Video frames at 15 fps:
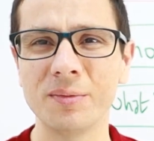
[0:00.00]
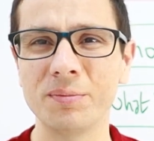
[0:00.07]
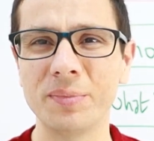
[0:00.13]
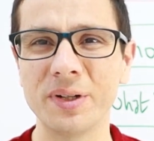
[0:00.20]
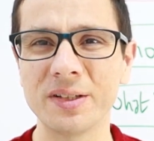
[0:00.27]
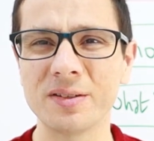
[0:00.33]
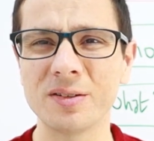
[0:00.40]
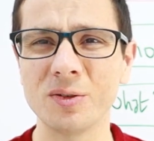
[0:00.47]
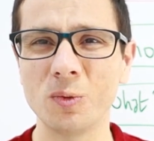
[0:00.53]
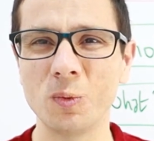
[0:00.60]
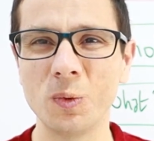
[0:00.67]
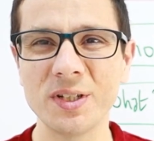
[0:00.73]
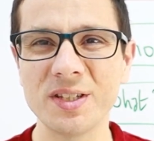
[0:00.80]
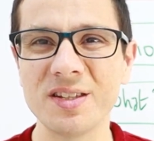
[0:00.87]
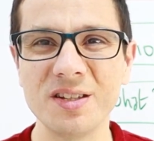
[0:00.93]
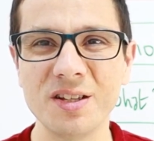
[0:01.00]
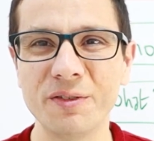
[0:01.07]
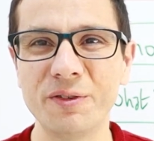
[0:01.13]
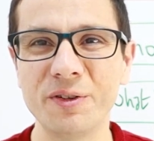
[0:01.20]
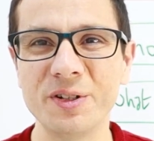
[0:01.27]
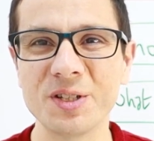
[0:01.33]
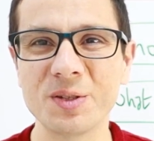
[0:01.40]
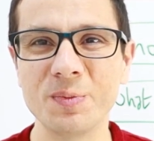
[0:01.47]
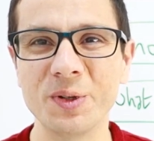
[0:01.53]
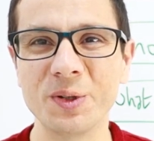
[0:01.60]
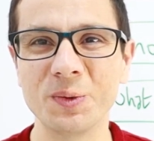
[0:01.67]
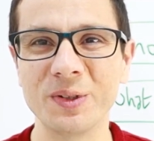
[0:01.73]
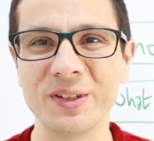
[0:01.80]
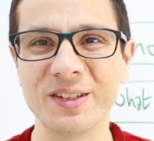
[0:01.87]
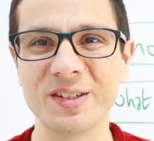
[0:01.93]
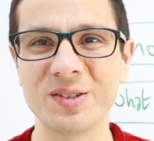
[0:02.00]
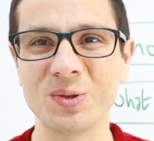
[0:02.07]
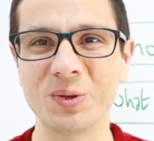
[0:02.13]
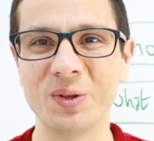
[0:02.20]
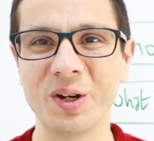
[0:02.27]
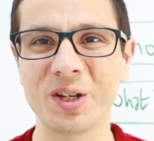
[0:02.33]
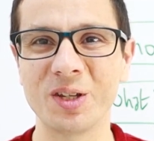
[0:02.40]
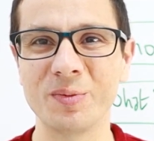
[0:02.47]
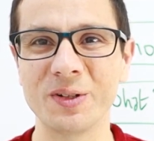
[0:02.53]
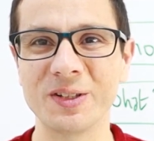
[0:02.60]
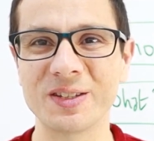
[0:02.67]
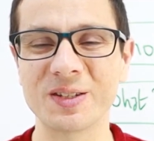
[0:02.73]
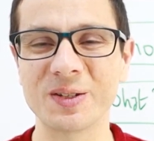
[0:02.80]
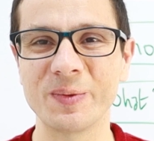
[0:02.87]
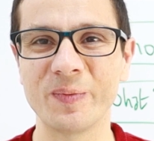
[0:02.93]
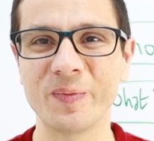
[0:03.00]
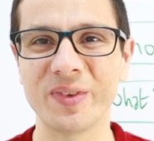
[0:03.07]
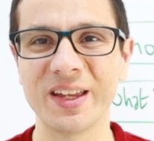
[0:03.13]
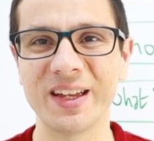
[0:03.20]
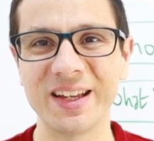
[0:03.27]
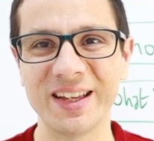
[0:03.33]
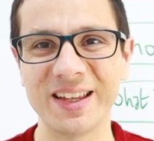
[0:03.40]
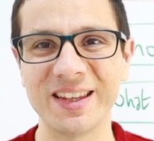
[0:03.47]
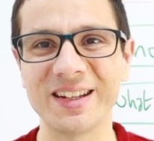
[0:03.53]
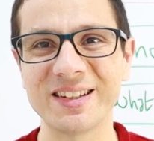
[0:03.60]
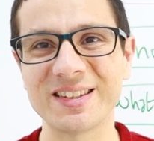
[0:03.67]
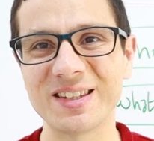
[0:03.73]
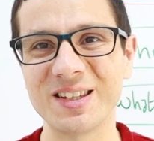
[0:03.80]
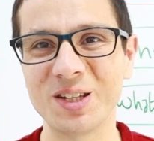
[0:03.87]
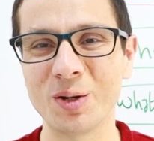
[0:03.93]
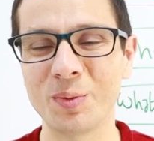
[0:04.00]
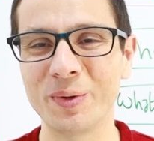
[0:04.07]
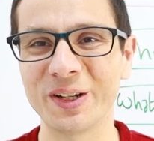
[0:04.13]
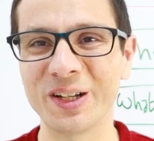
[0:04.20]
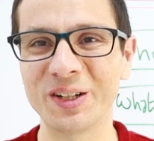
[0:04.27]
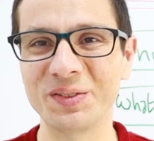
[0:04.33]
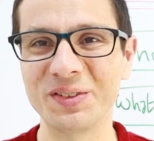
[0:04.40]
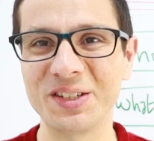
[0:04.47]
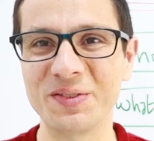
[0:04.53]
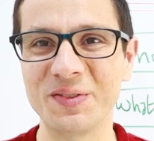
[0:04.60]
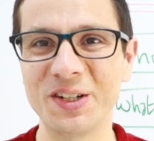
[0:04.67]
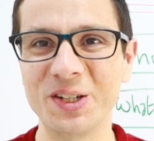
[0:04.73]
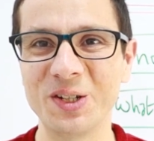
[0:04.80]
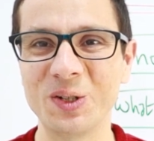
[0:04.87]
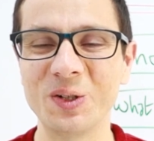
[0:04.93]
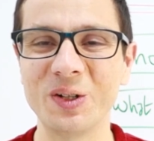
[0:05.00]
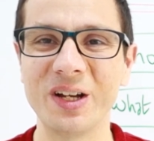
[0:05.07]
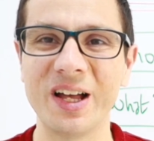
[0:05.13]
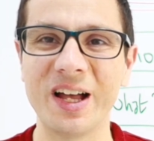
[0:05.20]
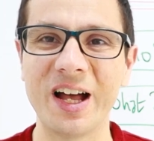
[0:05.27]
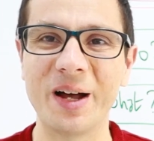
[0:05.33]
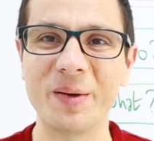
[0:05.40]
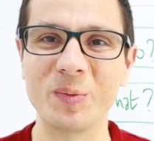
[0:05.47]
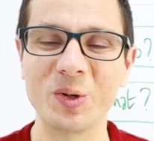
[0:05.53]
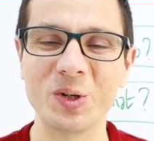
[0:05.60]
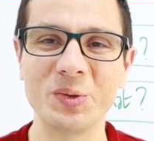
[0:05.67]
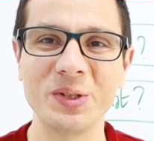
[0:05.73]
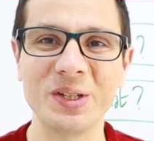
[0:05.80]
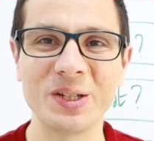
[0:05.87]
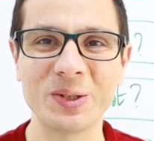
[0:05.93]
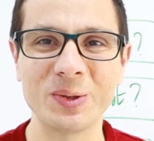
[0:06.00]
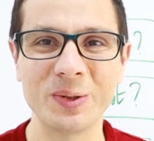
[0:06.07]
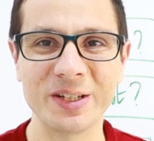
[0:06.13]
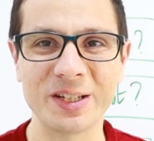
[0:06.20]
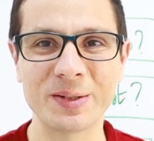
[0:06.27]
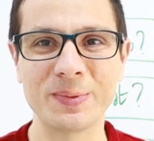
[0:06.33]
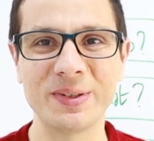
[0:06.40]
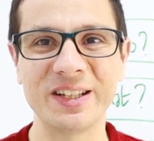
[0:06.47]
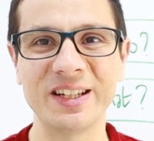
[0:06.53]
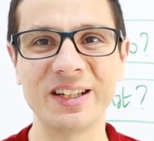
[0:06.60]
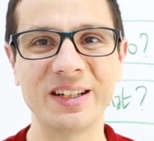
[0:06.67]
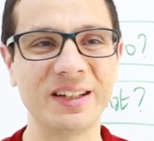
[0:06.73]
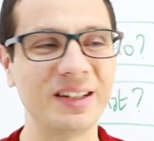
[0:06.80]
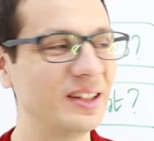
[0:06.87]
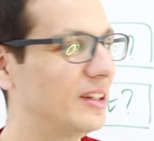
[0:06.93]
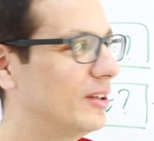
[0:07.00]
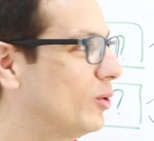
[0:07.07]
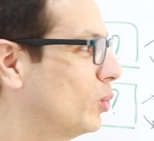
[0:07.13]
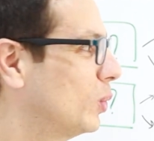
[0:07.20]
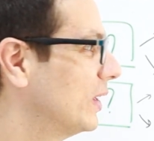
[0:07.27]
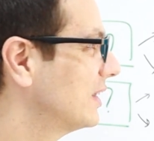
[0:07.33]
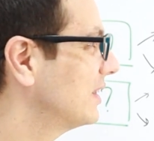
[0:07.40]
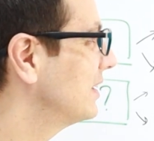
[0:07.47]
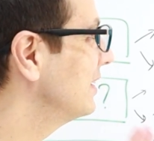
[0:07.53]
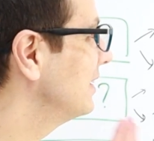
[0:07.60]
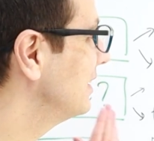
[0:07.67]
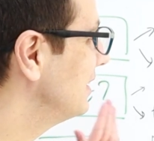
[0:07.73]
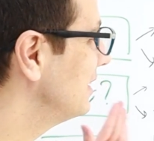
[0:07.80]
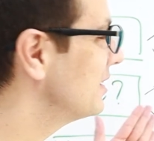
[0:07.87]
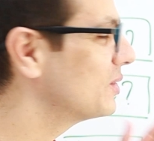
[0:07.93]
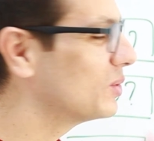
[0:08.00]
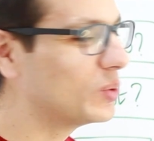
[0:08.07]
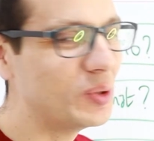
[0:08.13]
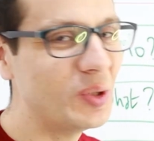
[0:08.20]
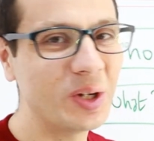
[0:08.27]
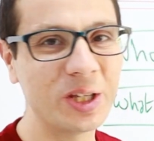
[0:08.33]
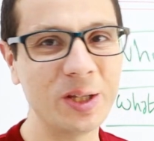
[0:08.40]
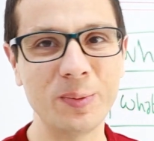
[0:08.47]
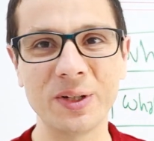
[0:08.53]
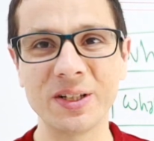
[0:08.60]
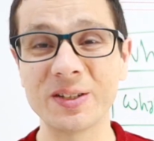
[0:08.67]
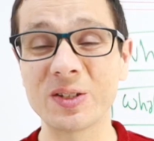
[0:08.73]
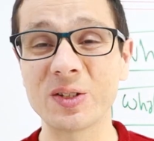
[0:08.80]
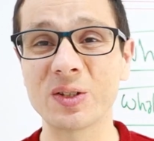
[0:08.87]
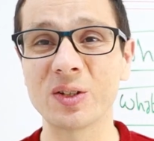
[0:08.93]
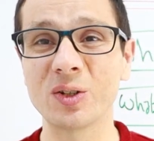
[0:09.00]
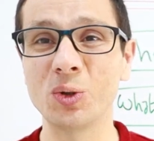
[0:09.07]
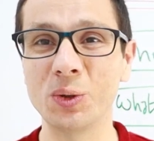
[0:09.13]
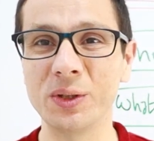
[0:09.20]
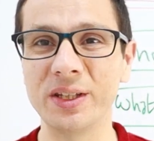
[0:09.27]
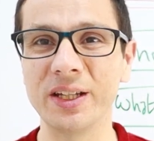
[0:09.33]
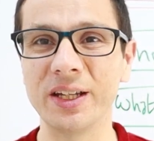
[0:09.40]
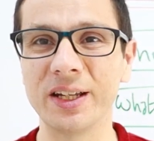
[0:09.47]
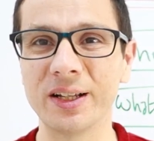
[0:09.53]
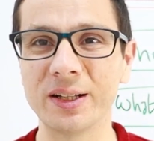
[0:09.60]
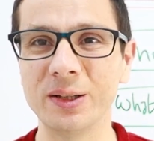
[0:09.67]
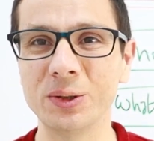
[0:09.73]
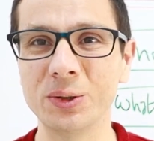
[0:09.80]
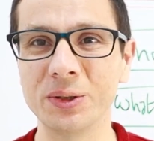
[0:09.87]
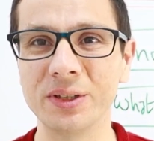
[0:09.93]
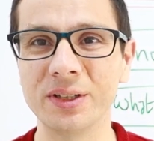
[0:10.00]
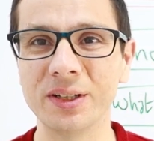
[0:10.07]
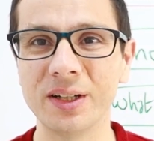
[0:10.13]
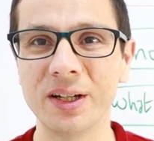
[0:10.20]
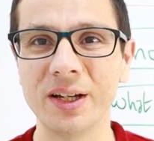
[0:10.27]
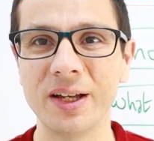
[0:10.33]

But what's the difference between these two documents? That's the topic of this video. I'm going to explain what these two documents could include.